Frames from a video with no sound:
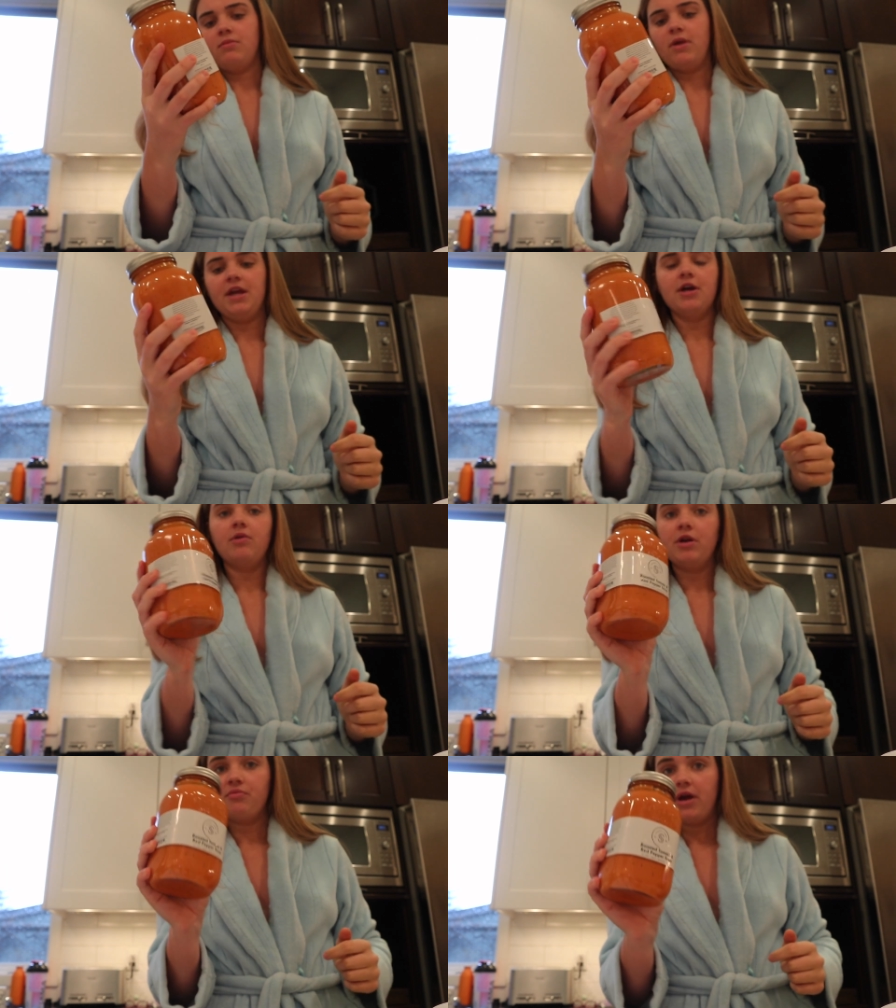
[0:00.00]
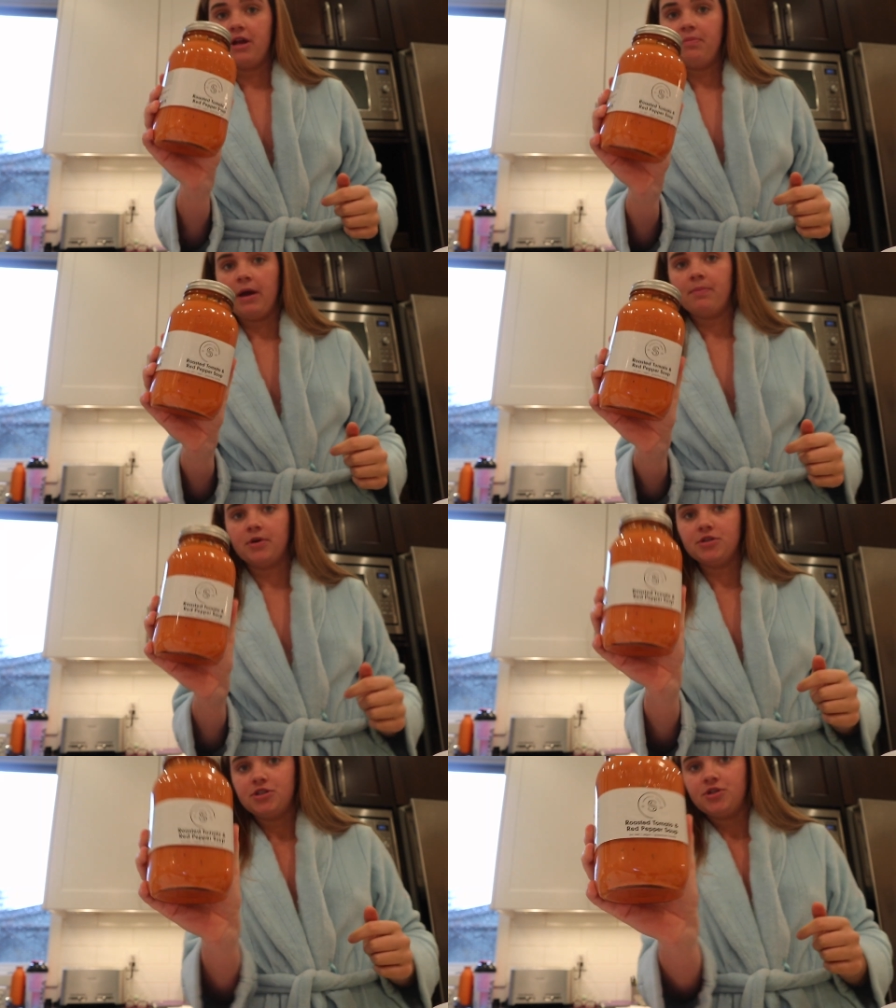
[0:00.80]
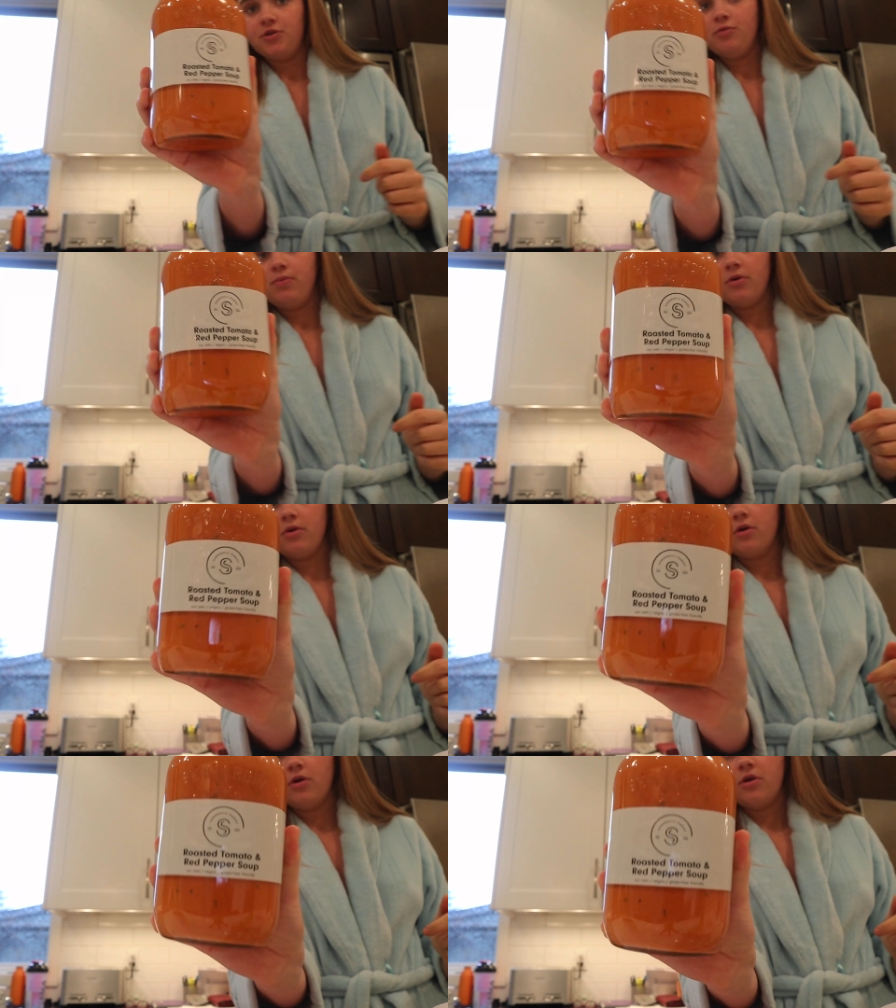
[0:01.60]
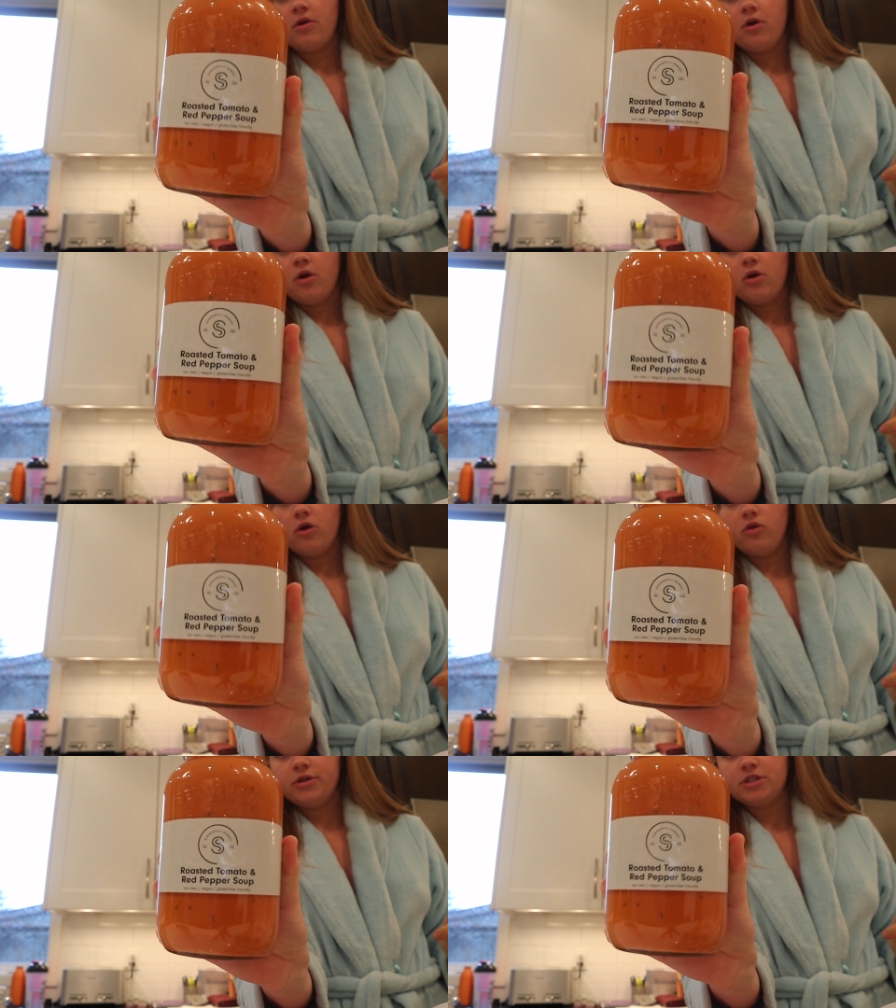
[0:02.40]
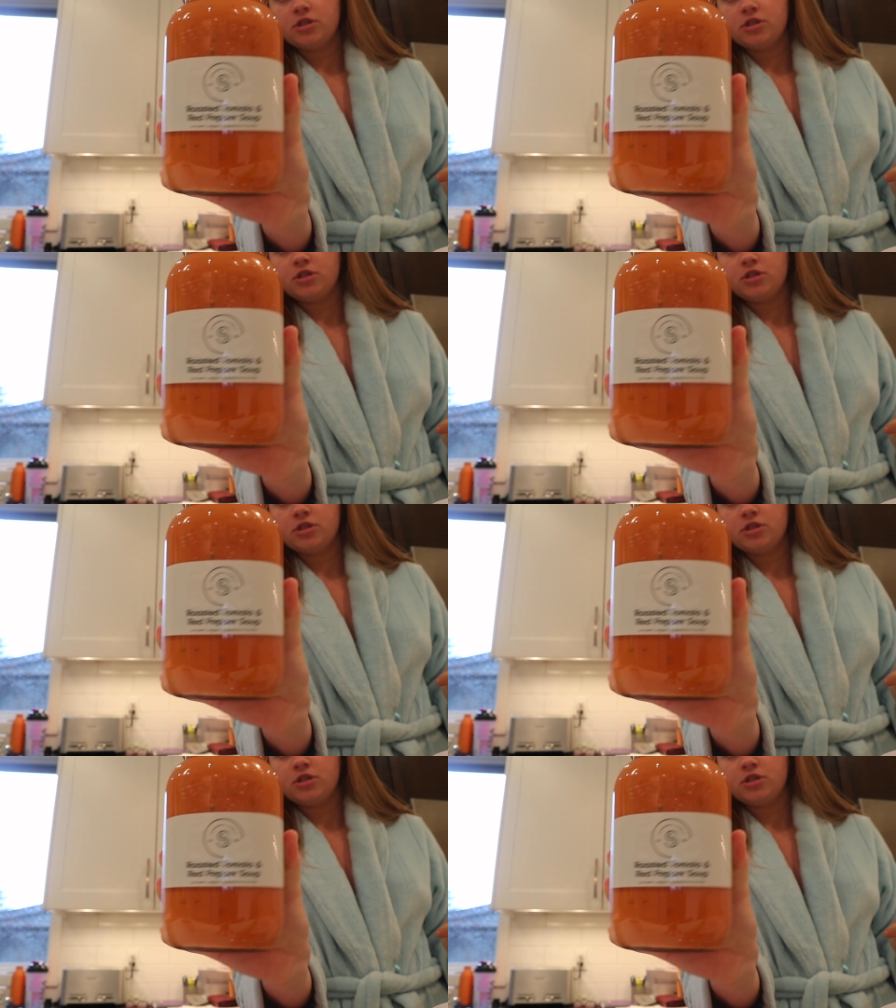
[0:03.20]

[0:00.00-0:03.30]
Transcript: tomato and red pepper soup. This